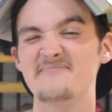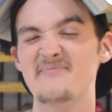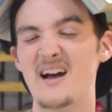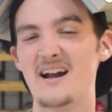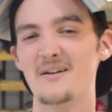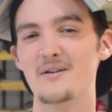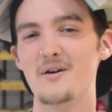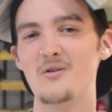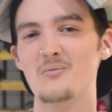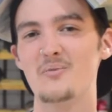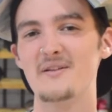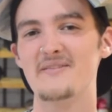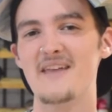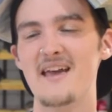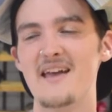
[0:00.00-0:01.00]
I don't know,
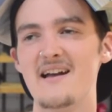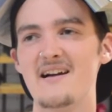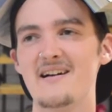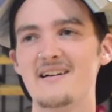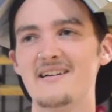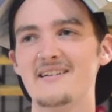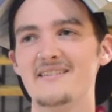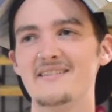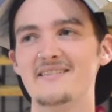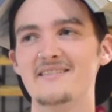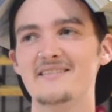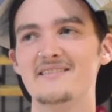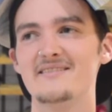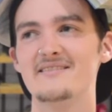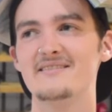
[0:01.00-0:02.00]
but they uh,
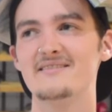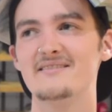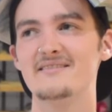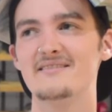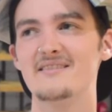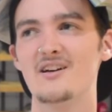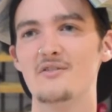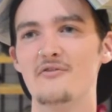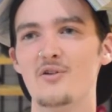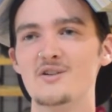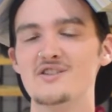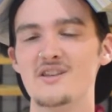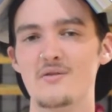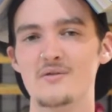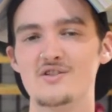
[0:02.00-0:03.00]

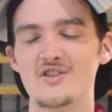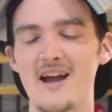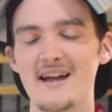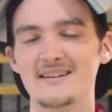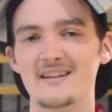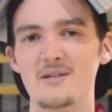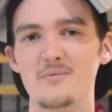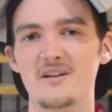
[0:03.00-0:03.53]
unfortunately retracted it